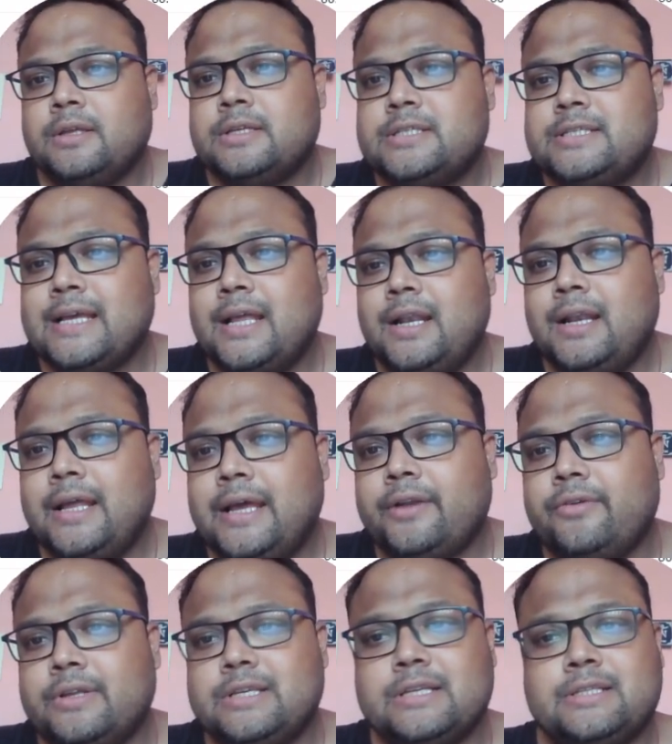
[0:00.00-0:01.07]
Sell at
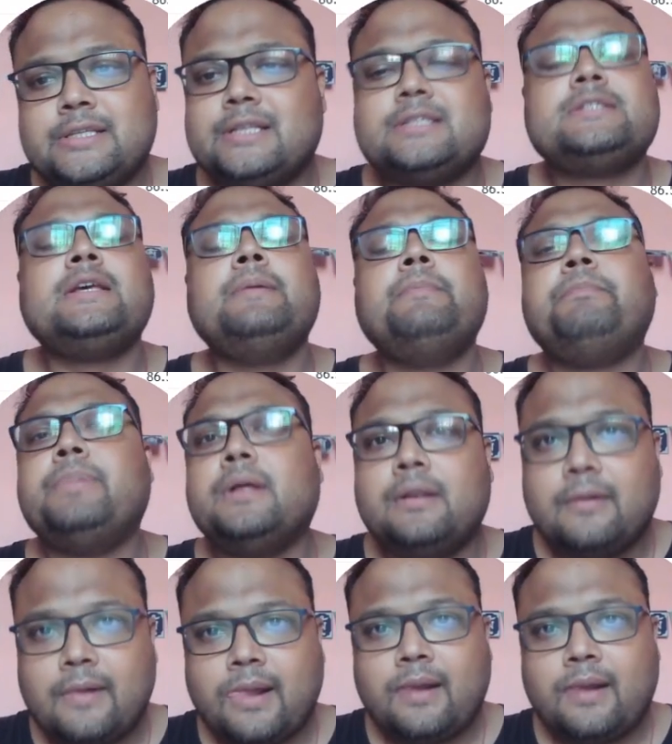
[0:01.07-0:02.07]
resistance, simple.